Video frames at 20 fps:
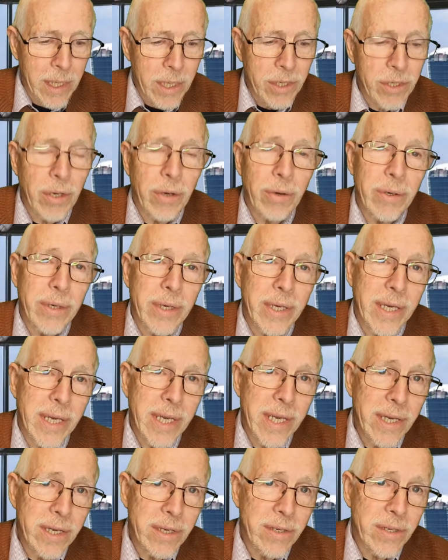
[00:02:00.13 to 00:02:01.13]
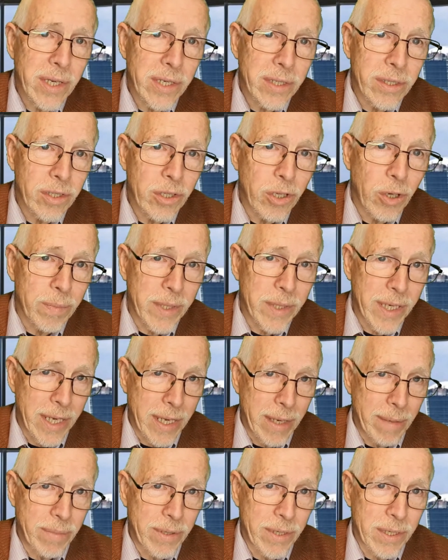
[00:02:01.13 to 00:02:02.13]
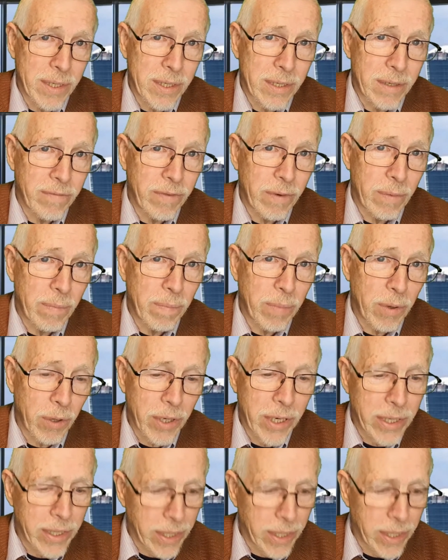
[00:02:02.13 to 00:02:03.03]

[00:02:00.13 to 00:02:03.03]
So here's our top tips for blocking